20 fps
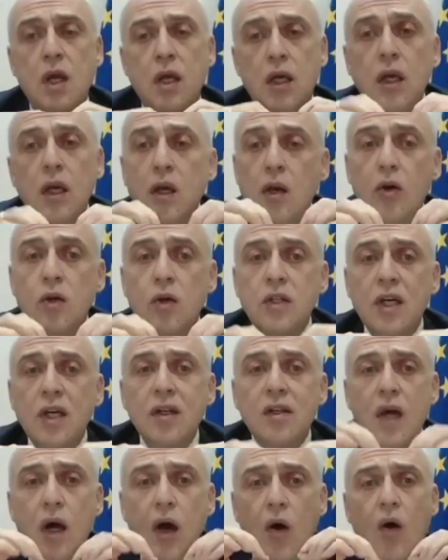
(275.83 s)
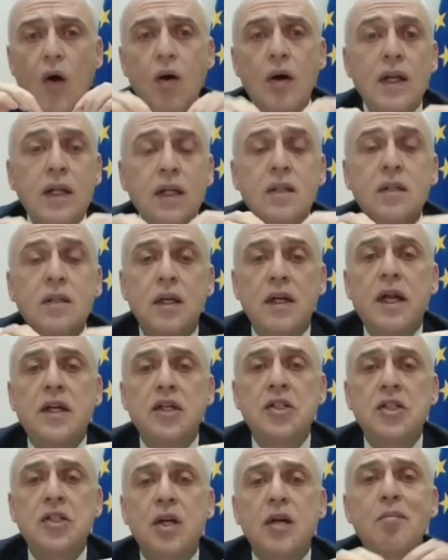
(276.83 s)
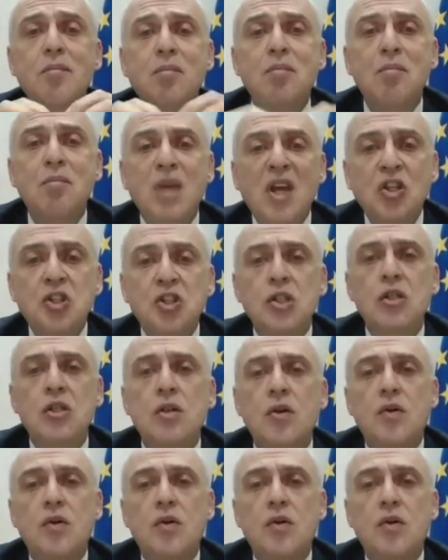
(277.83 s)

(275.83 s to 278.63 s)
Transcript: including the only international mission